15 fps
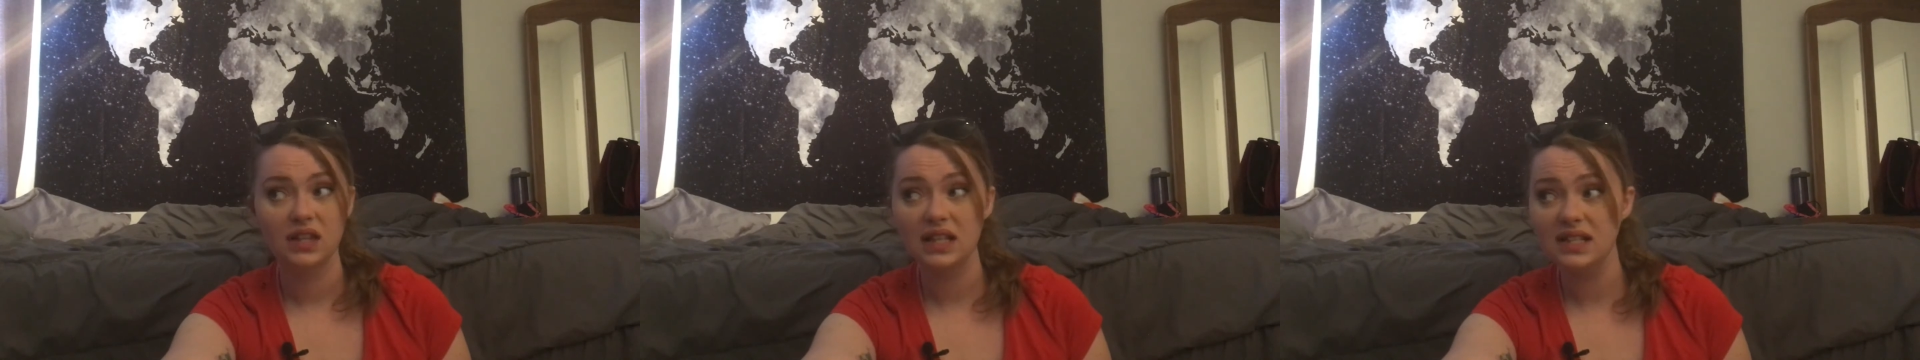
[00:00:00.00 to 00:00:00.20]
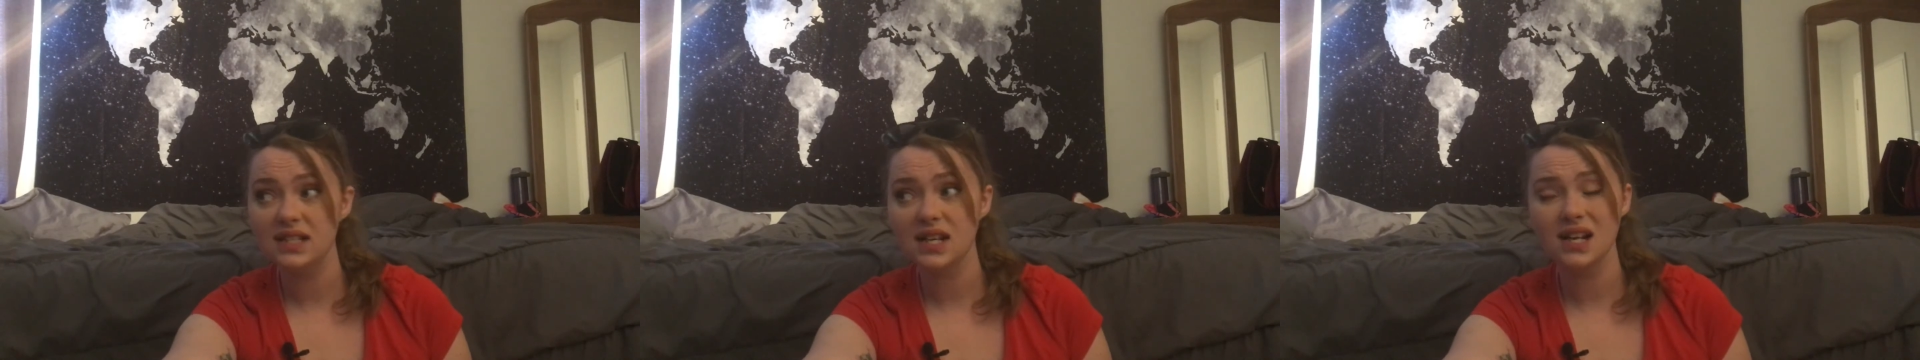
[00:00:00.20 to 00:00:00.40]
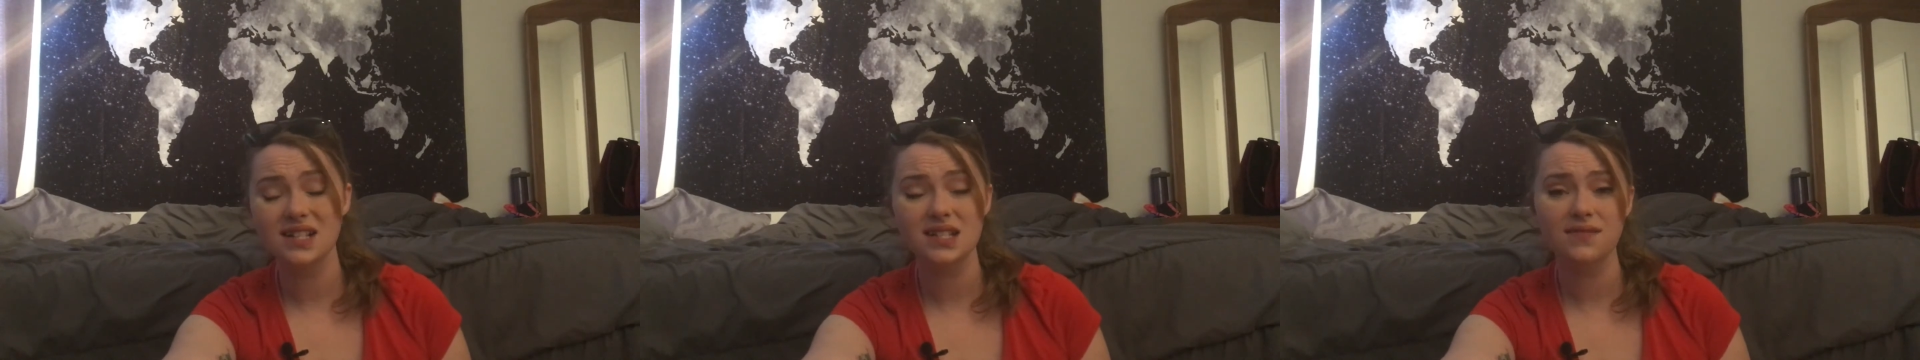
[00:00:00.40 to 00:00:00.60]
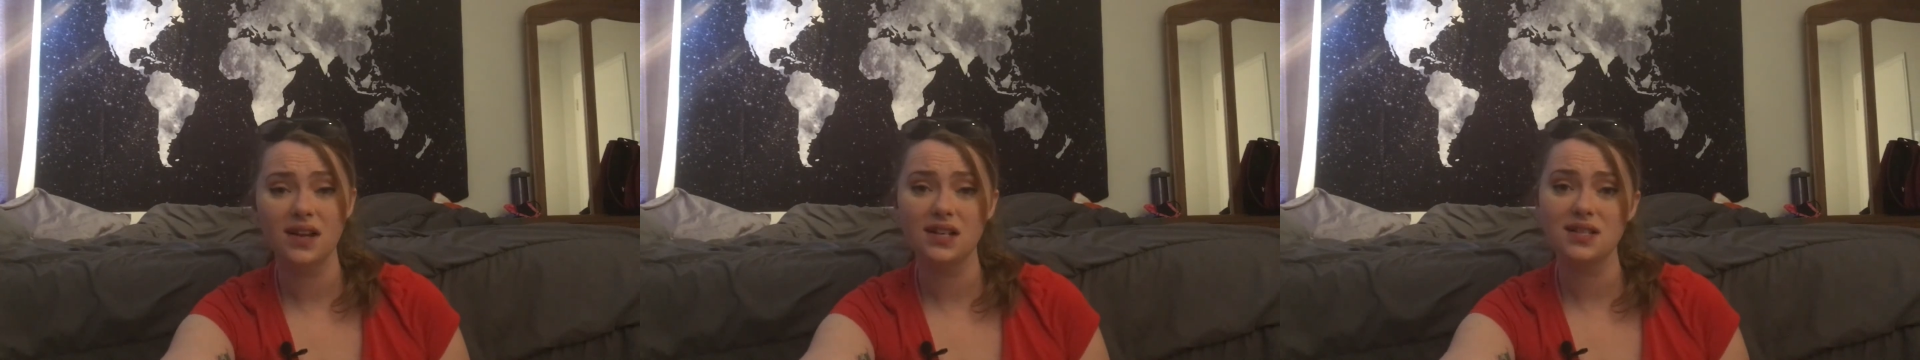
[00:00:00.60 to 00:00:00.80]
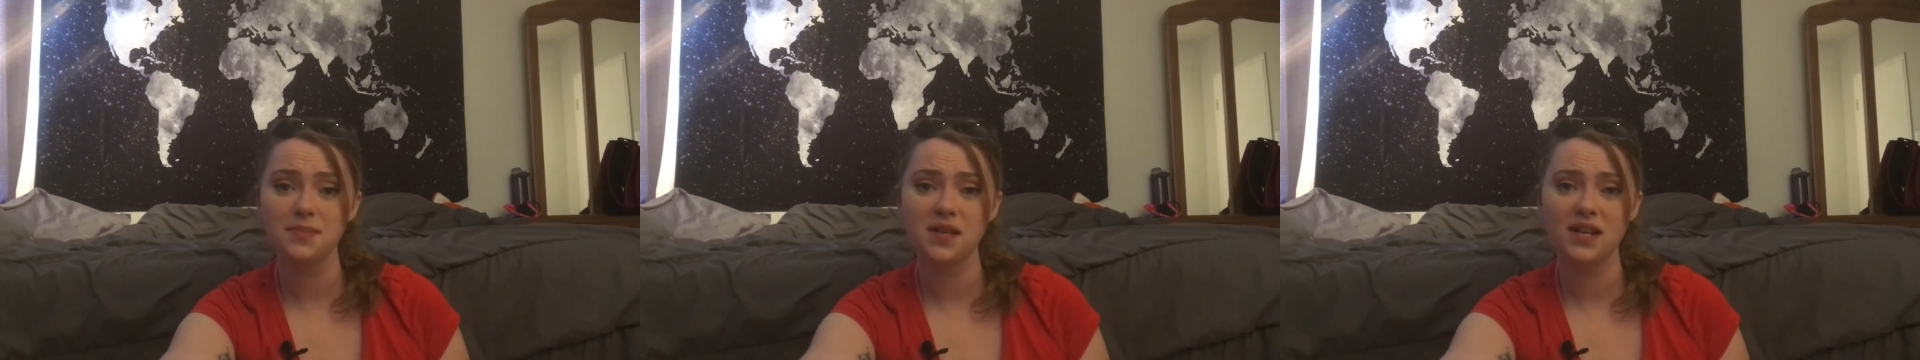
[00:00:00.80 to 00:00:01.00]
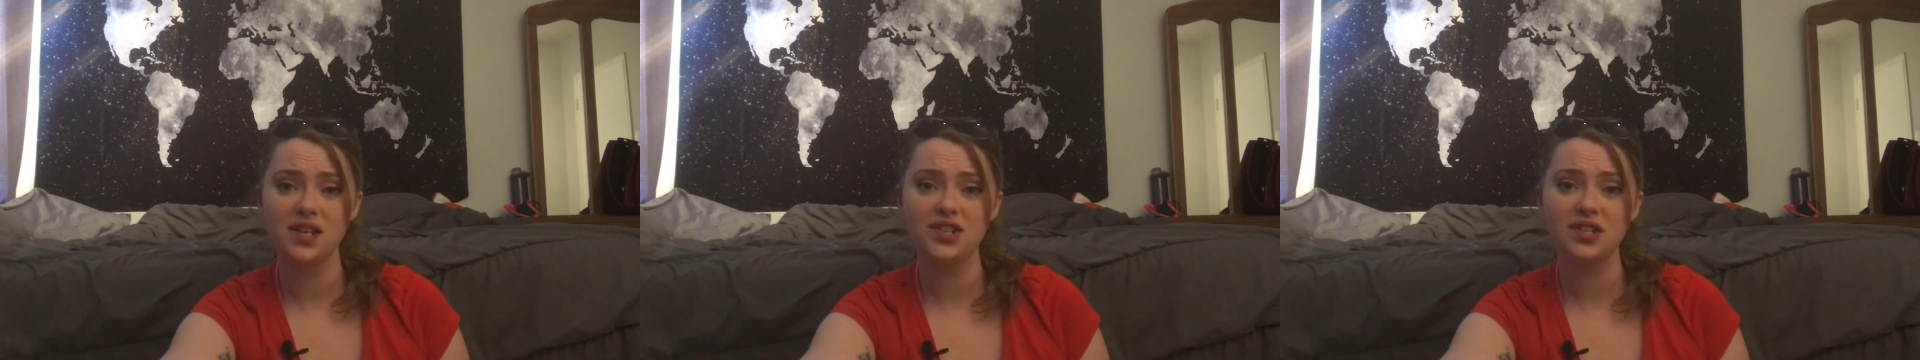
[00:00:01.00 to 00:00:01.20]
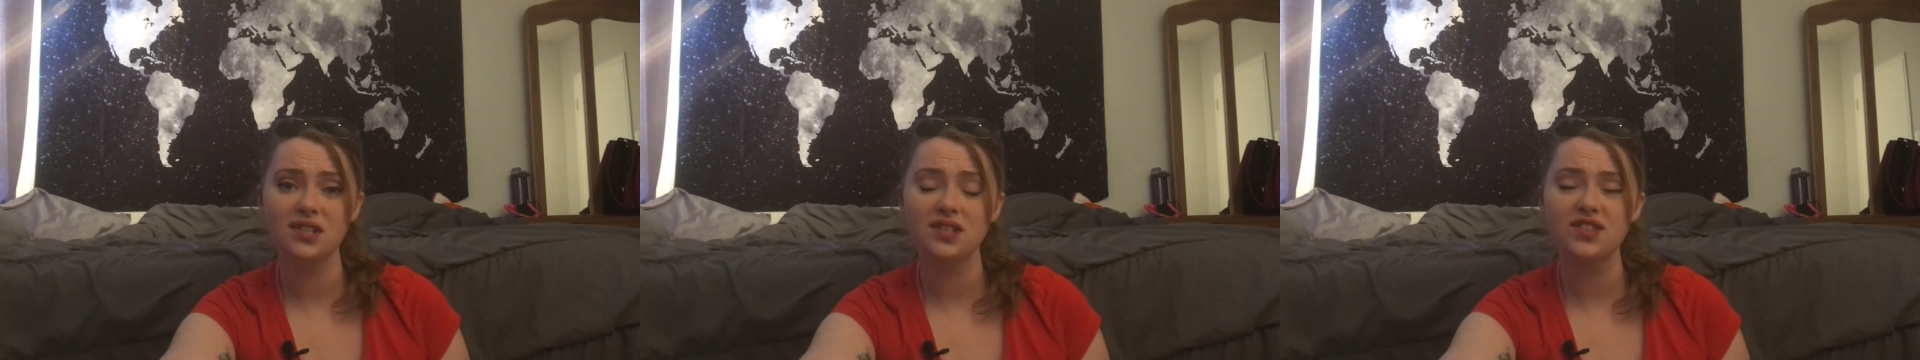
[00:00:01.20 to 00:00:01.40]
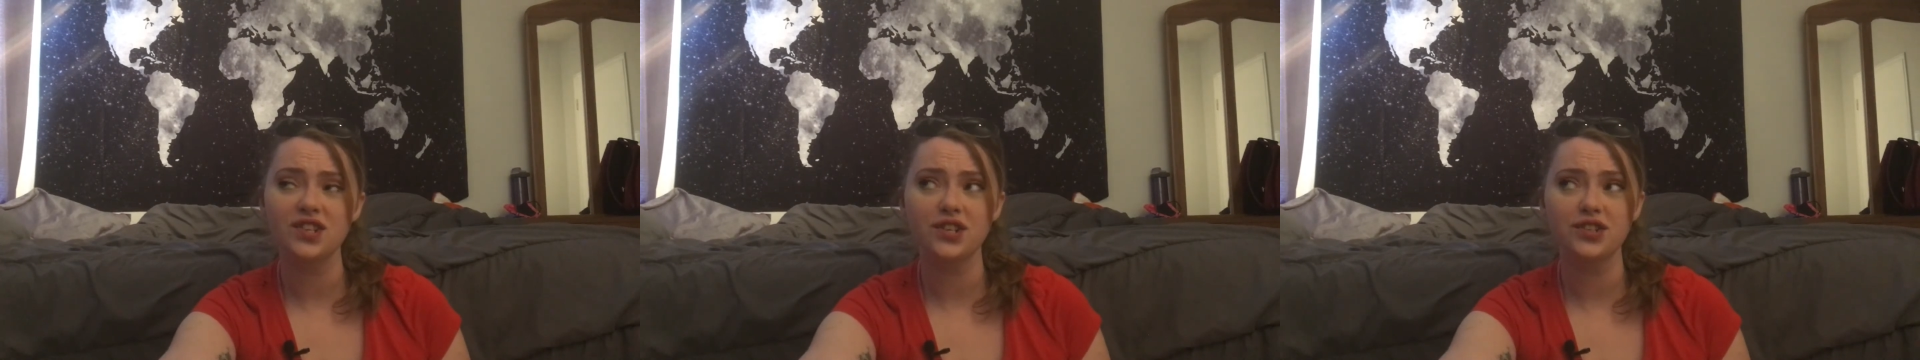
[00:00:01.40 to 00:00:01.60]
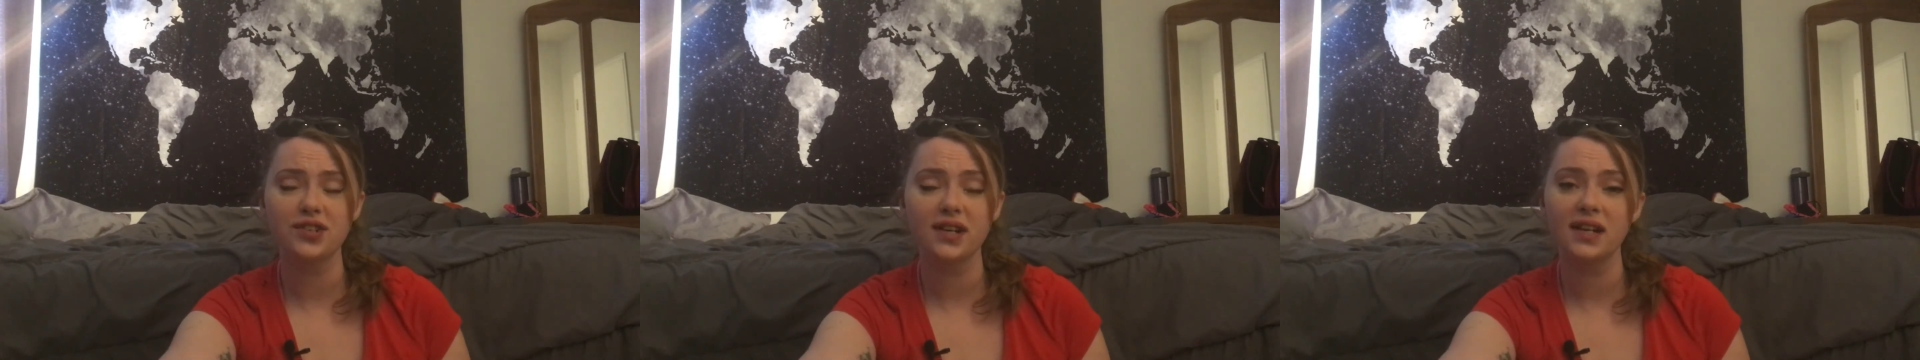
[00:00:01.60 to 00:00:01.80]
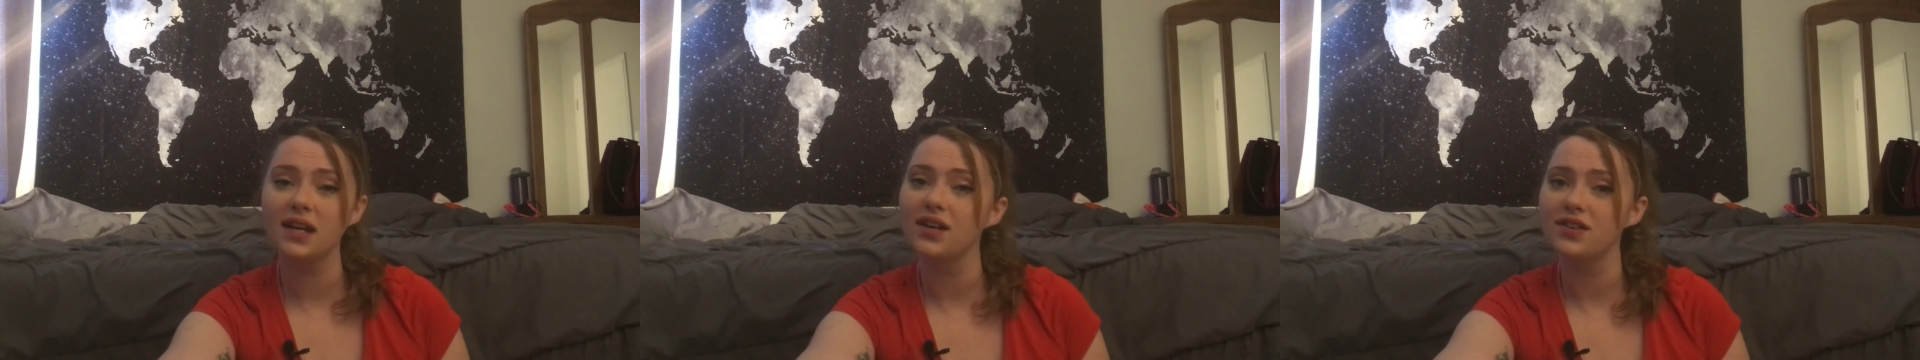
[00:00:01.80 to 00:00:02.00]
These kinds of explanations children can